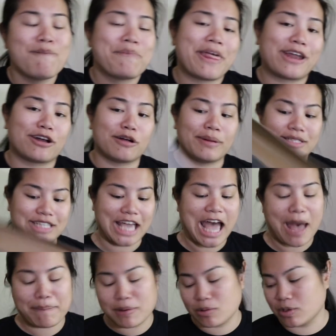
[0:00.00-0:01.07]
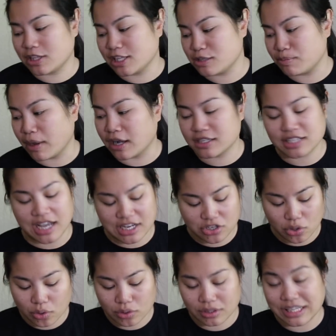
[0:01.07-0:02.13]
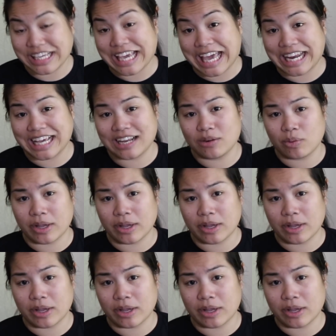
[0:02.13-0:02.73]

that are about to happen with this box. I totally get it.